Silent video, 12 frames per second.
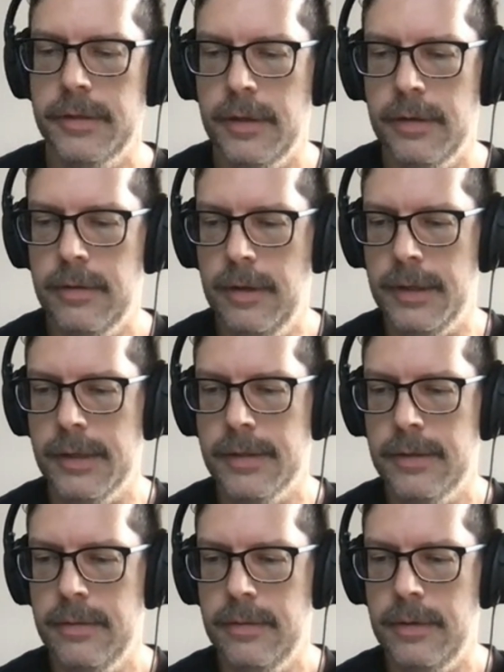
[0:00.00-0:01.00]
then I
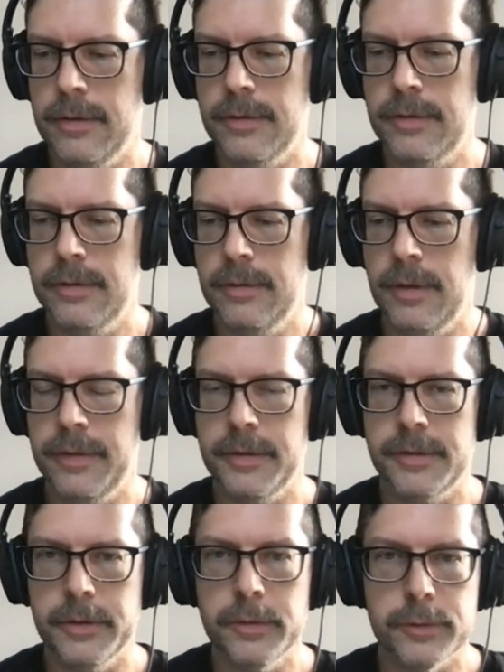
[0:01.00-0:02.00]
guess there's nothing
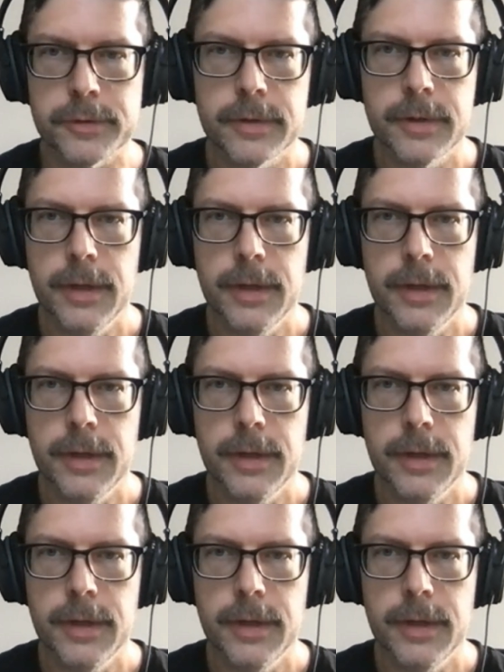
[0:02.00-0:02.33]
to lose.